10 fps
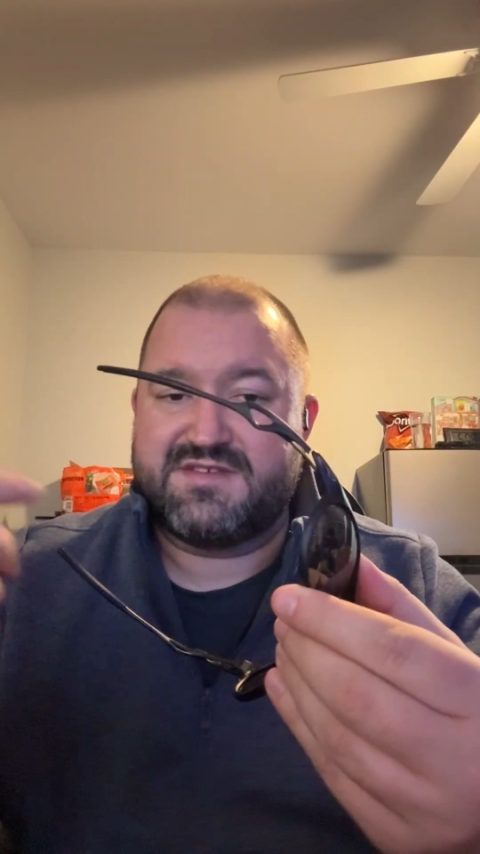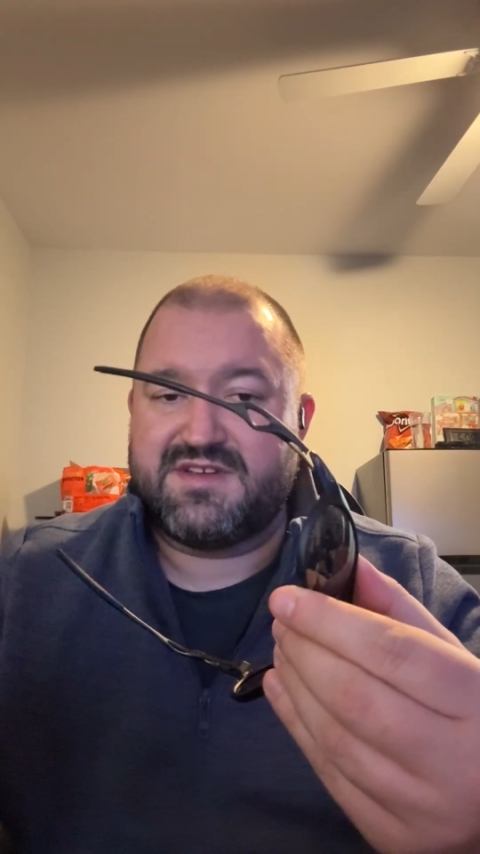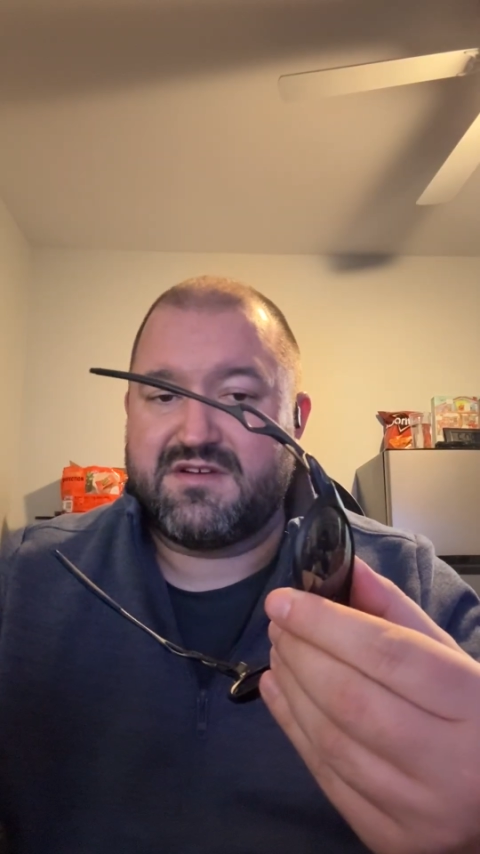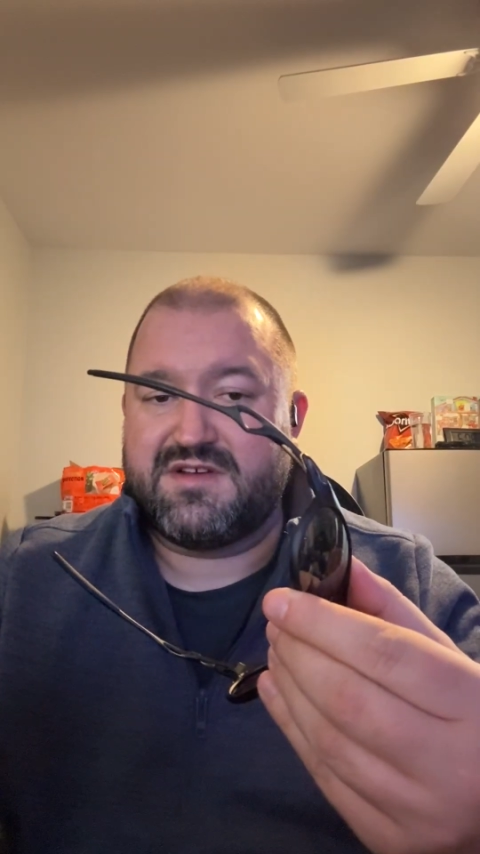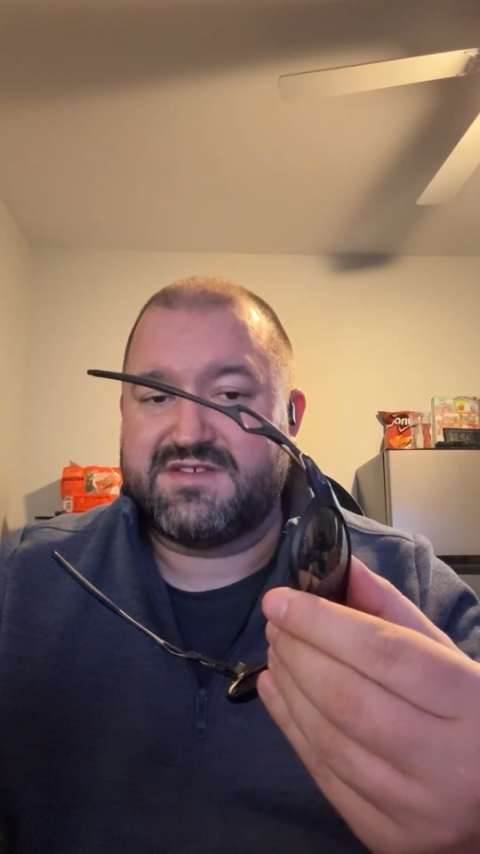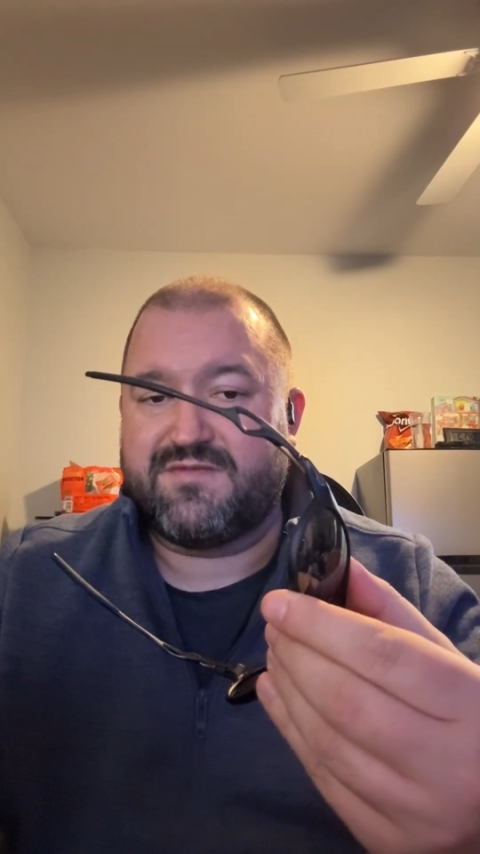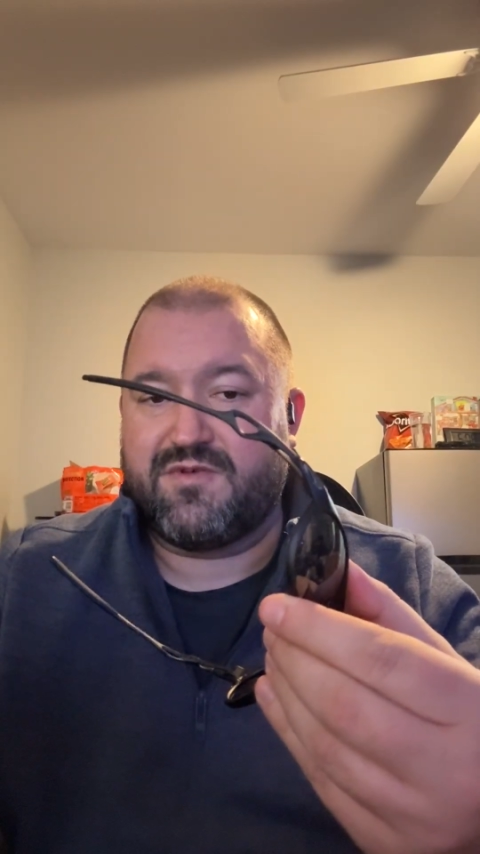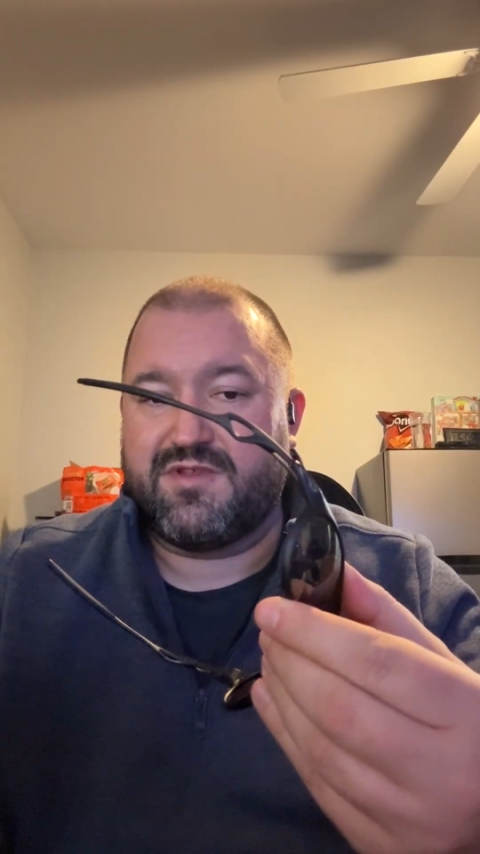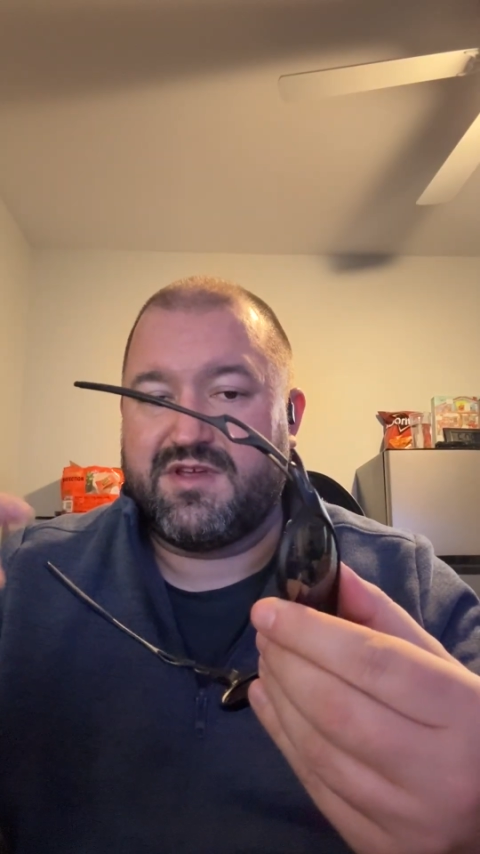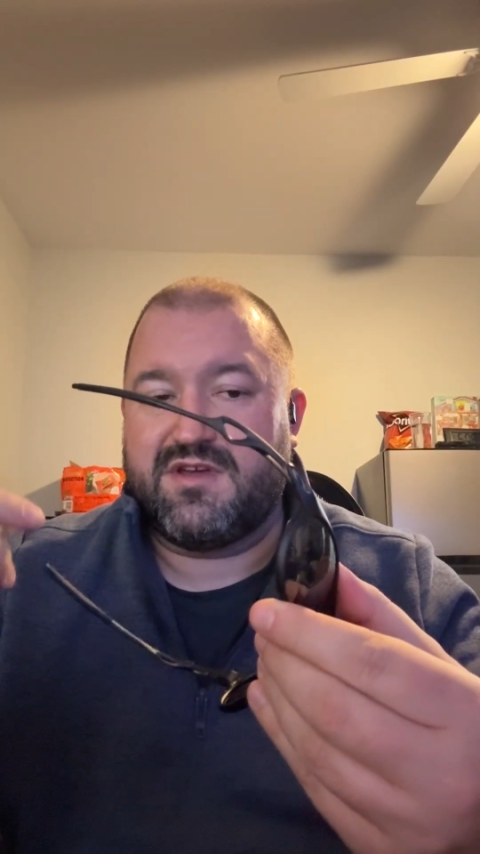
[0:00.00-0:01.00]
series,
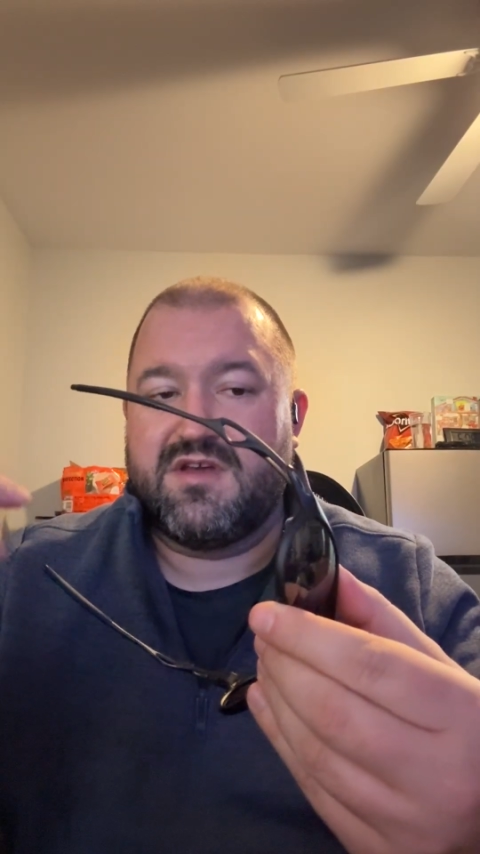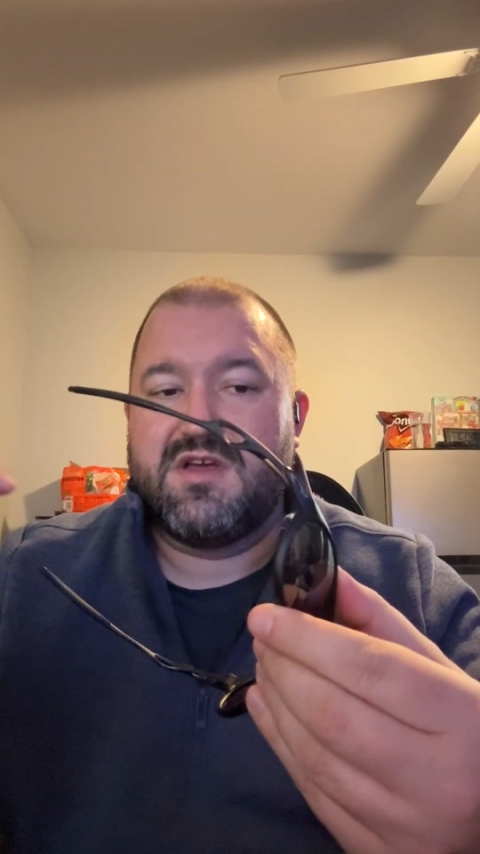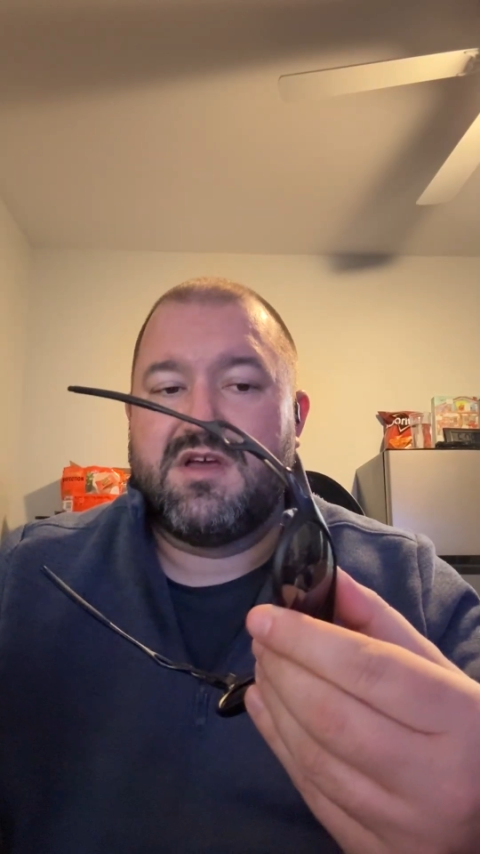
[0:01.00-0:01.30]
for the